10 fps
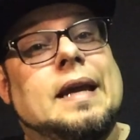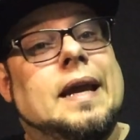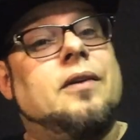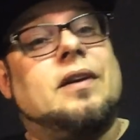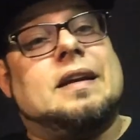
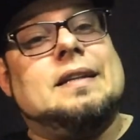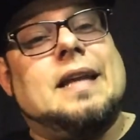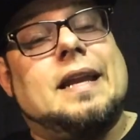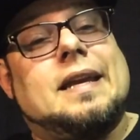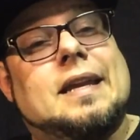here in
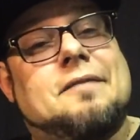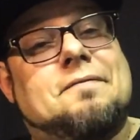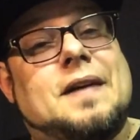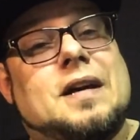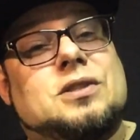Connecticut at
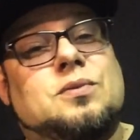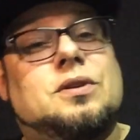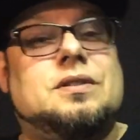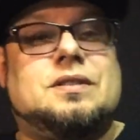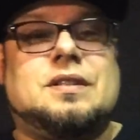
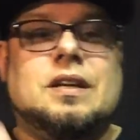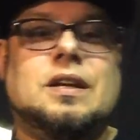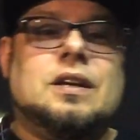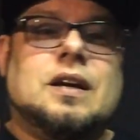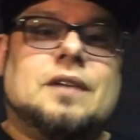Foxwoods
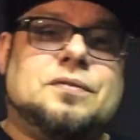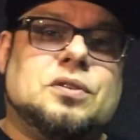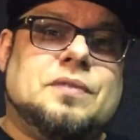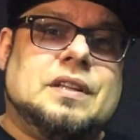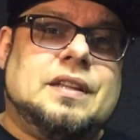uh, for
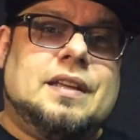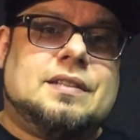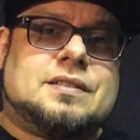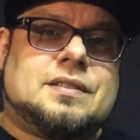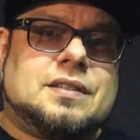the
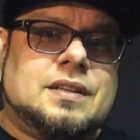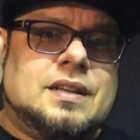release.